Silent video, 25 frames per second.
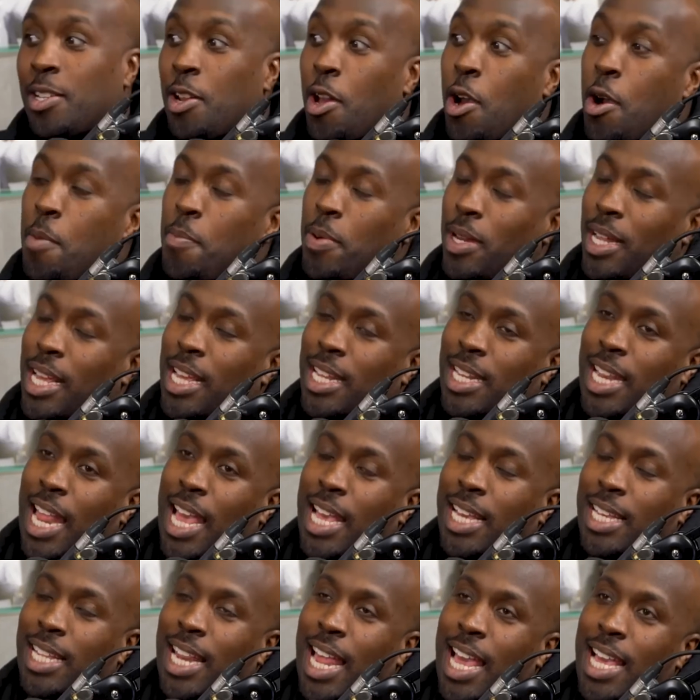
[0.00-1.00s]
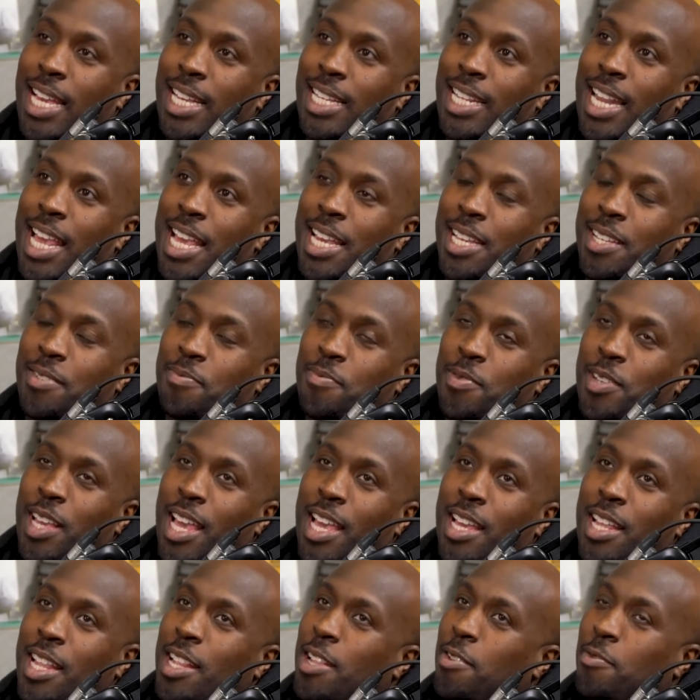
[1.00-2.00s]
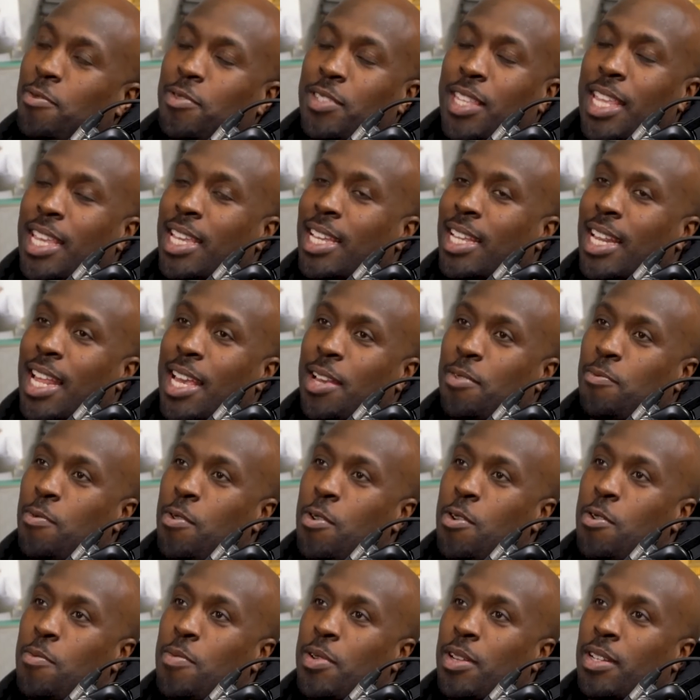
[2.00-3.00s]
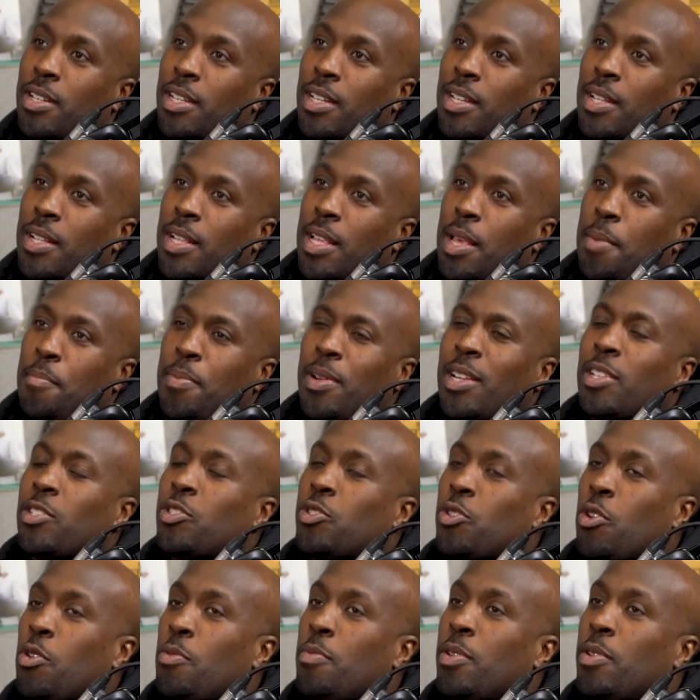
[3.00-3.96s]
mean, no, but it like like like. I was thinking like, whoa, but but there's